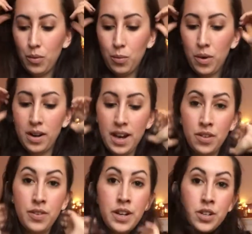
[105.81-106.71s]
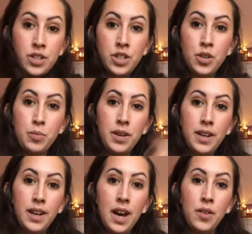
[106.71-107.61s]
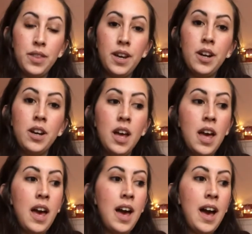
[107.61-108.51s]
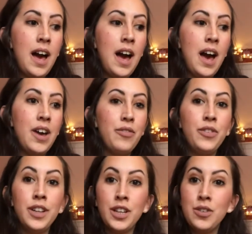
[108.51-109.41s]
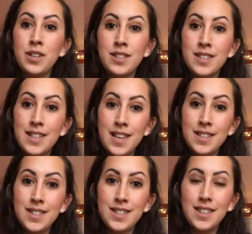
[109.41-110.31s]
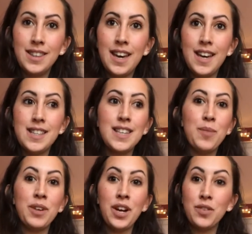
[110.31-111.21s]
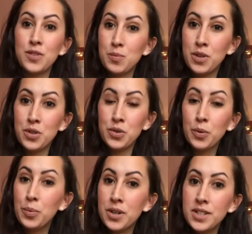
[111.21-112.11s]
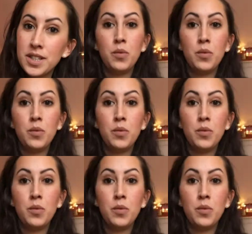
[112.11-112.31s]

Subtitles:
what kind of energy you're putting out there. I feel like you can sense that I'm kind of a spiritual person,